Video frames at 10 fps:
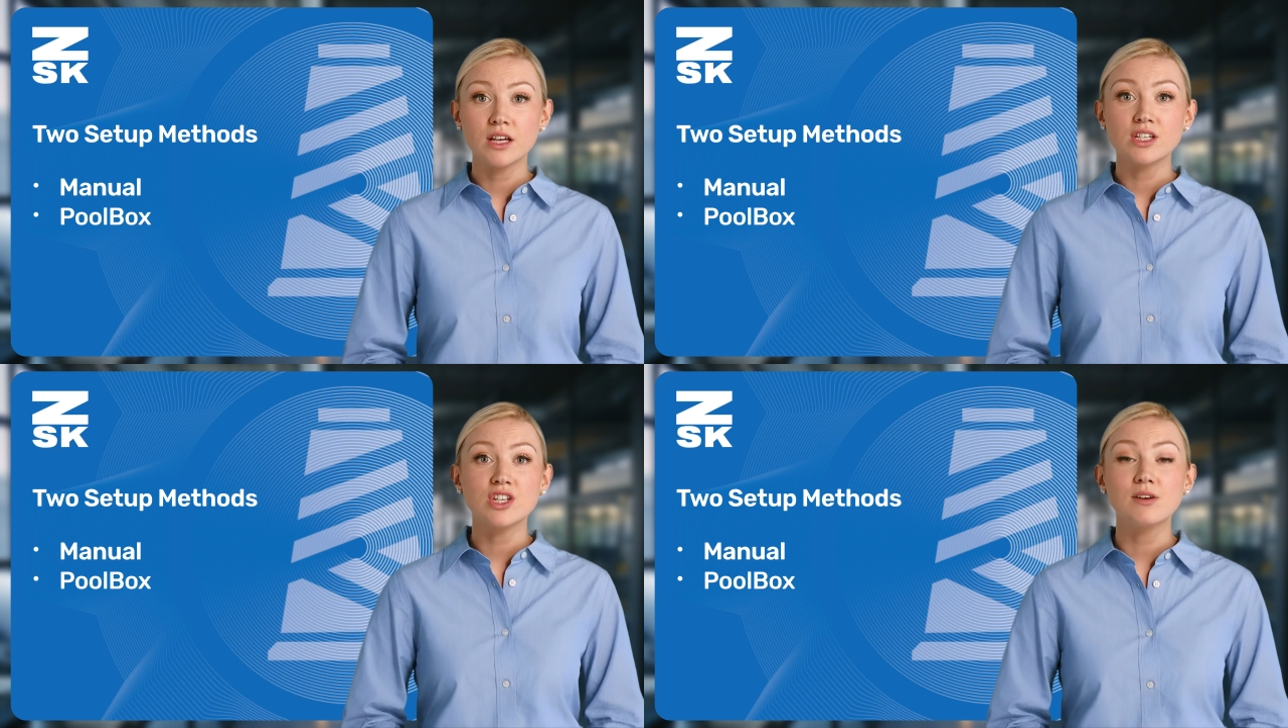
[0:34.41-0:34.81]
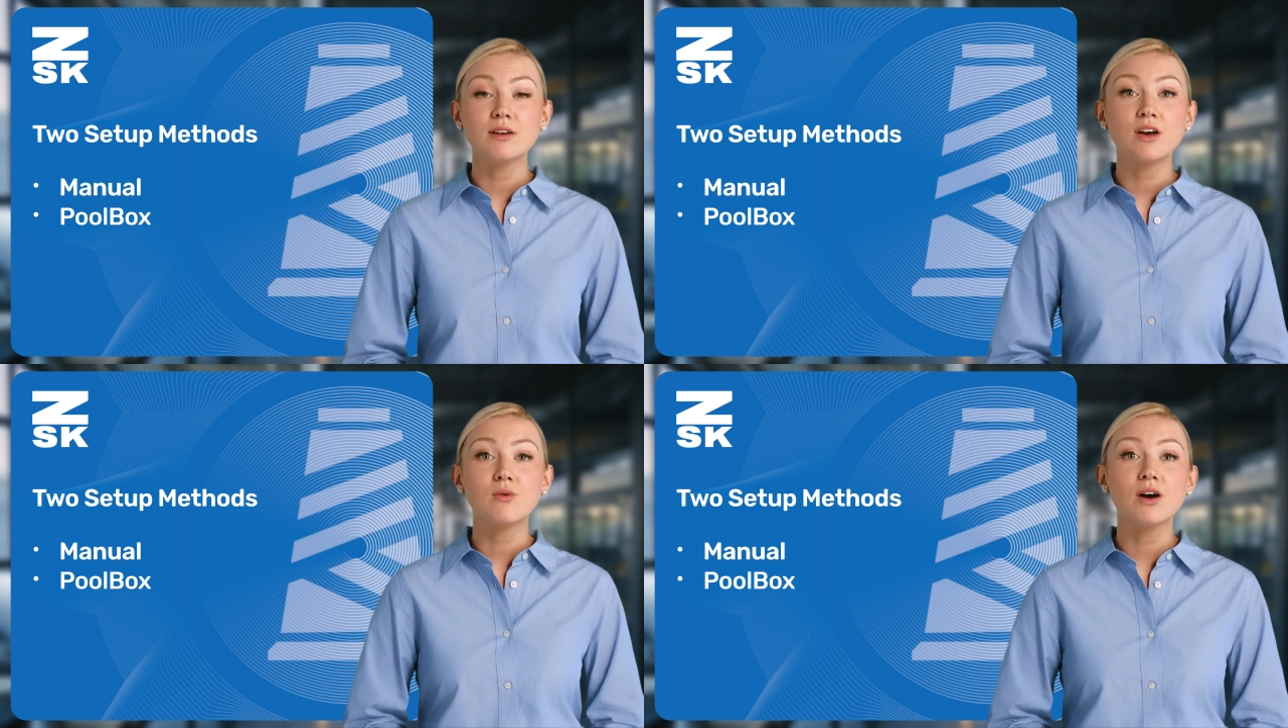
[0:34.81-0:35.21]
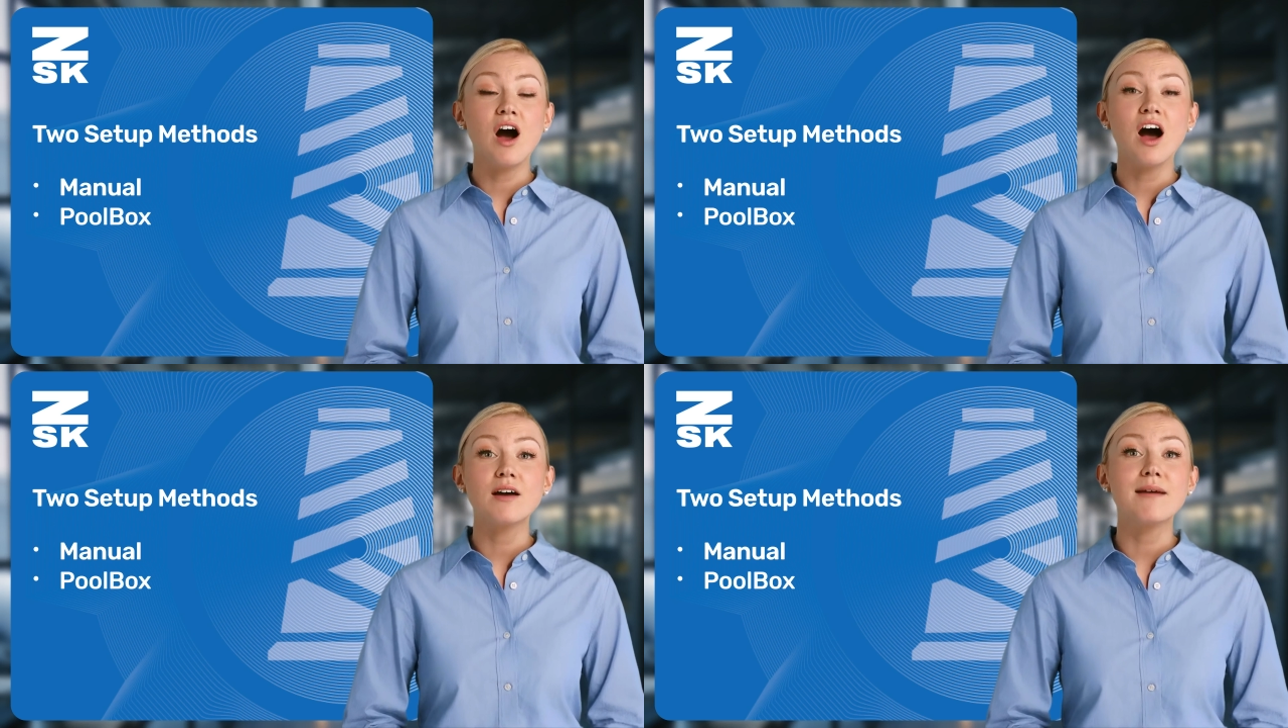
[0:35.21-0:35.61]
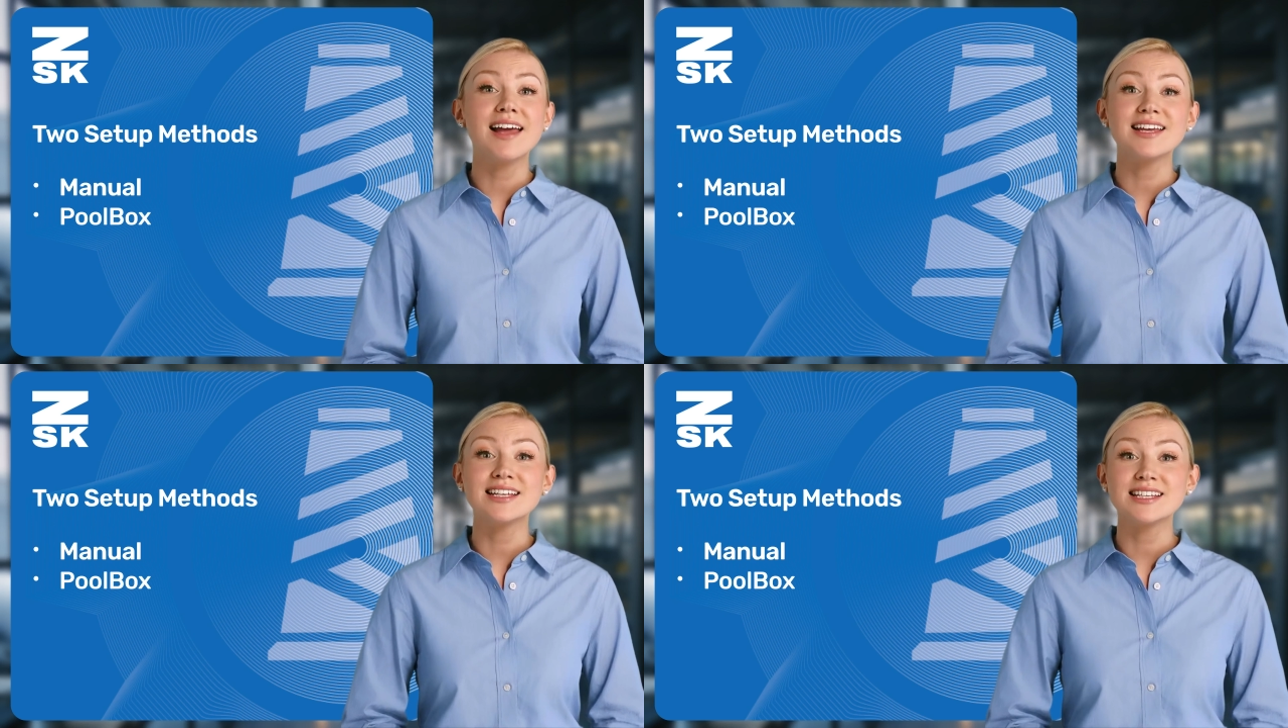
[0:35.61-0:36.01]
Terminal will
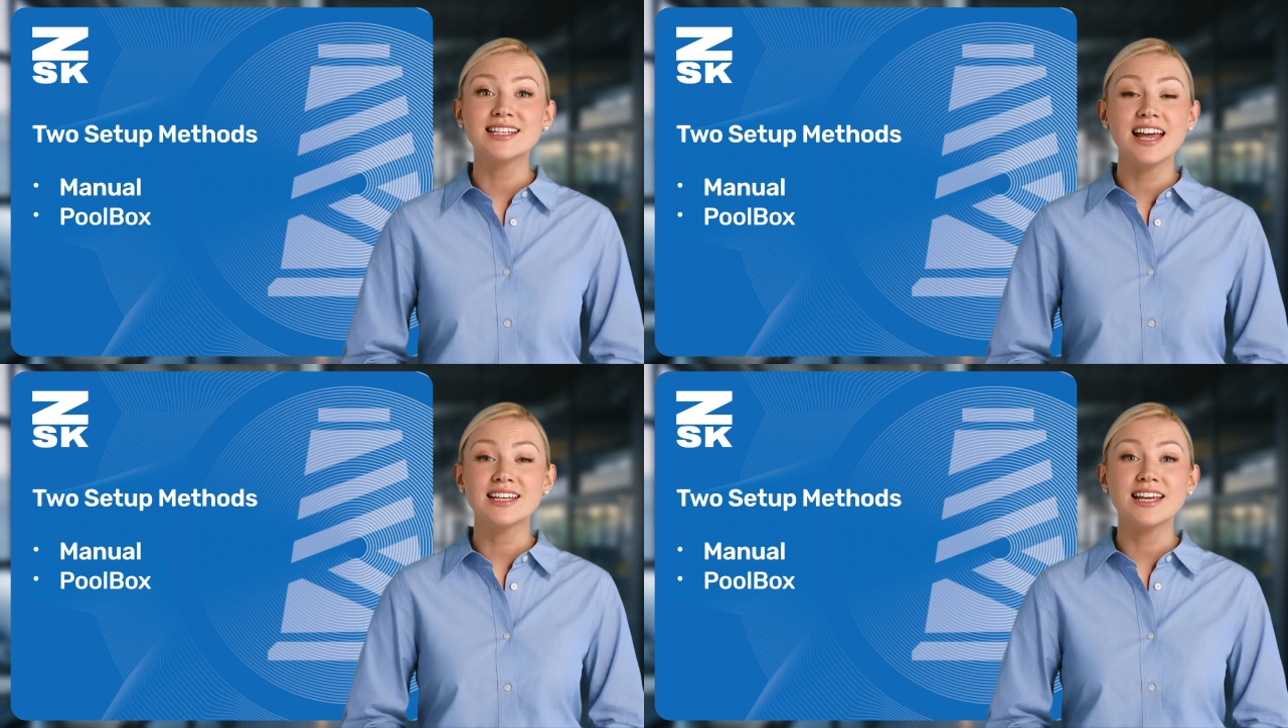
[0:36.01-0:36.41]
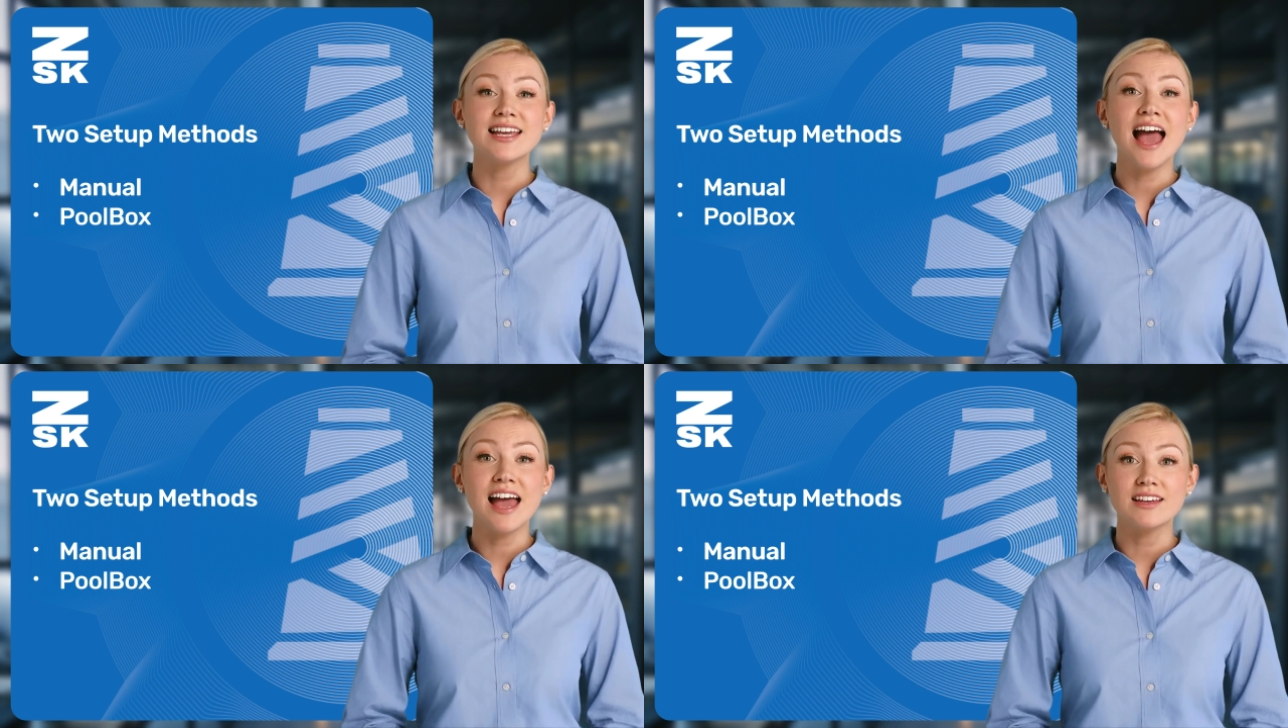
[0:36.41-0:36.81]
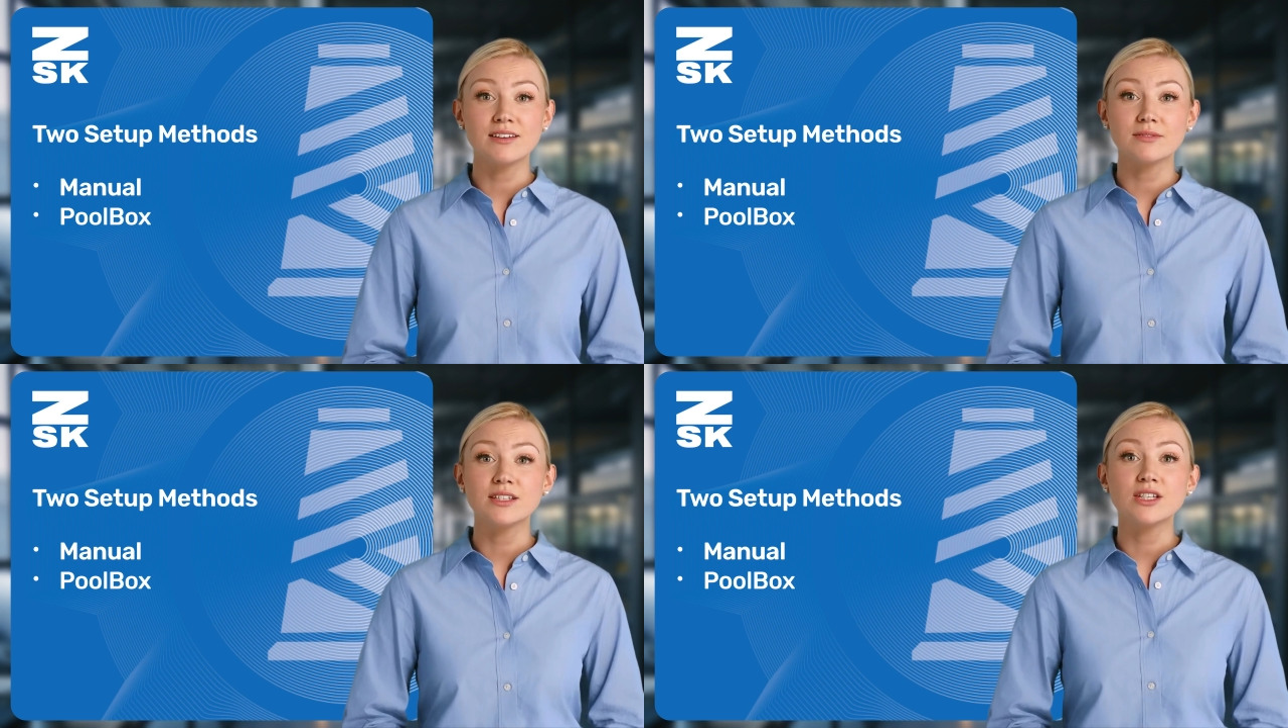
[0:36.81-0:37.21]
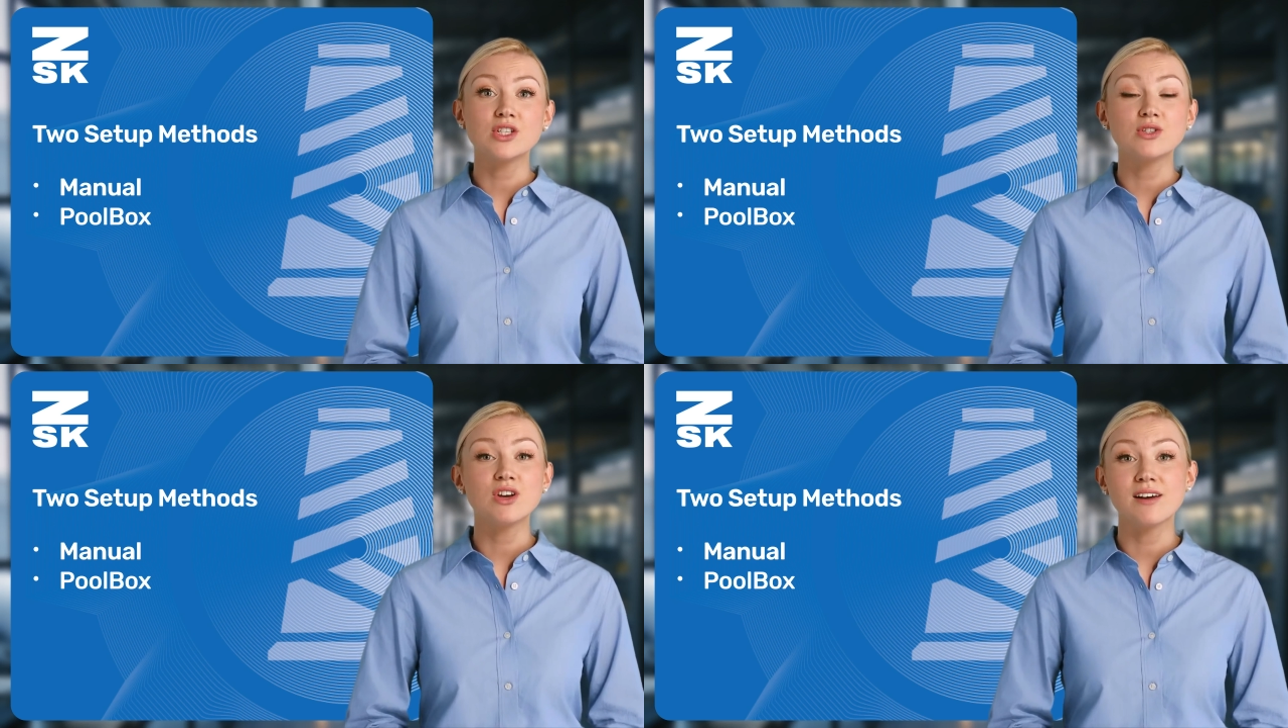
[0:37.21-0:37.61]
automatically detect and add them, so
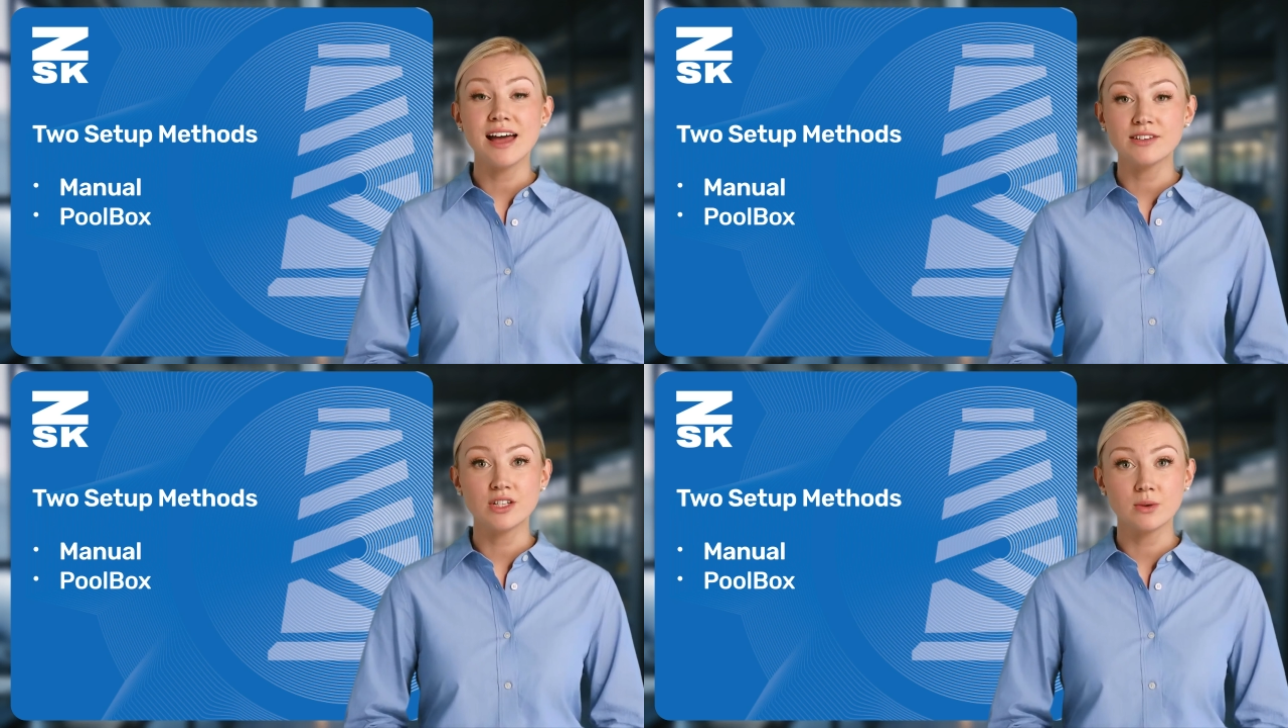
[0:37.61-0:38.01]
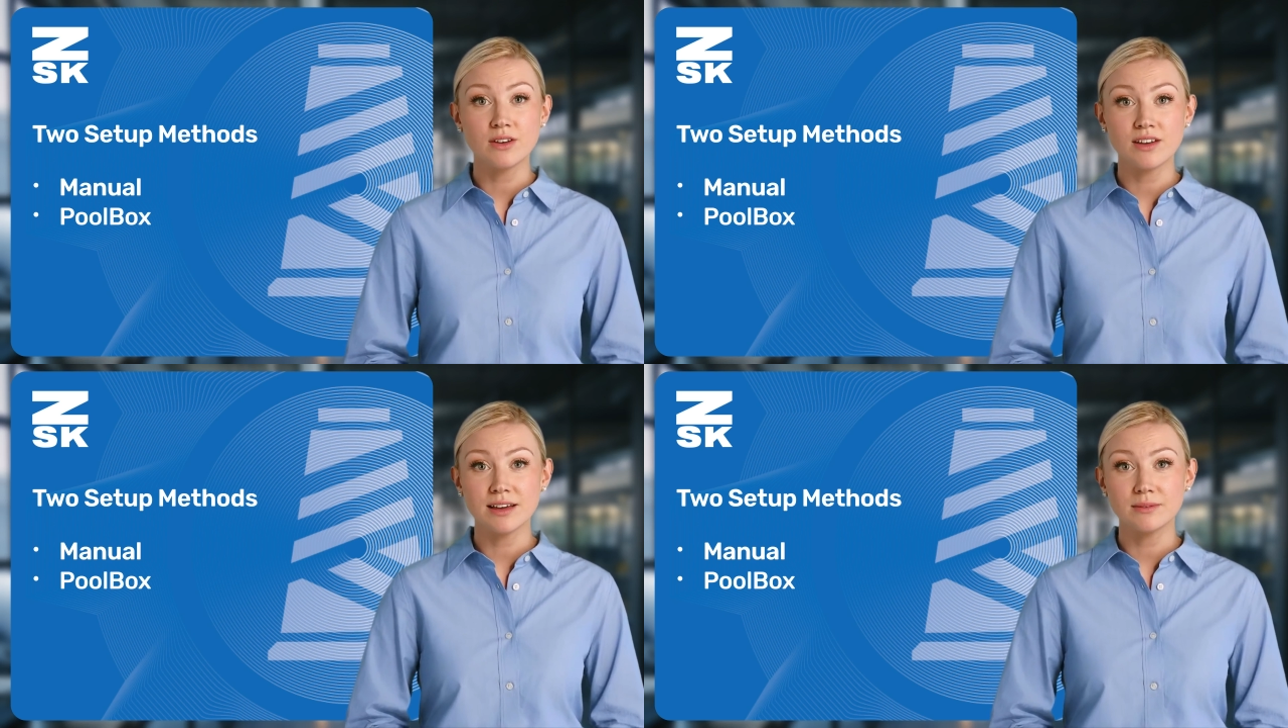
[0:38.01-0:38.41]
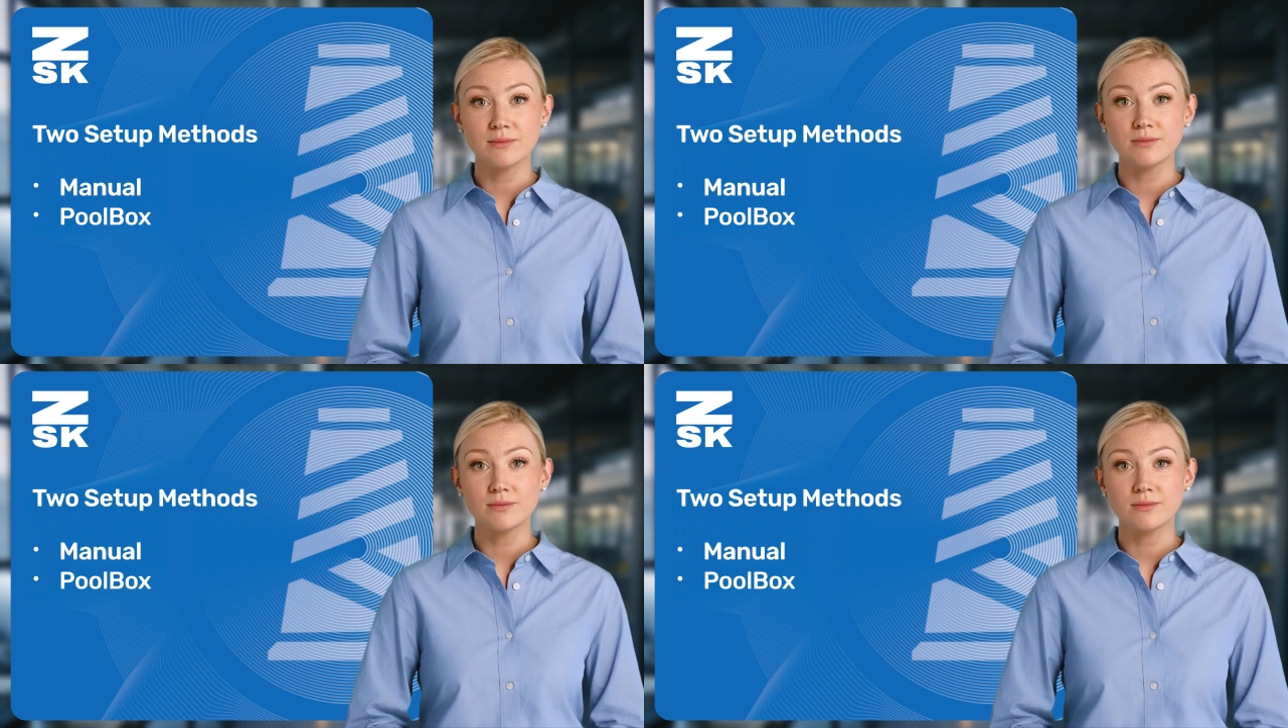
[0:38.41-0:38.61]
you don't have to do a thing.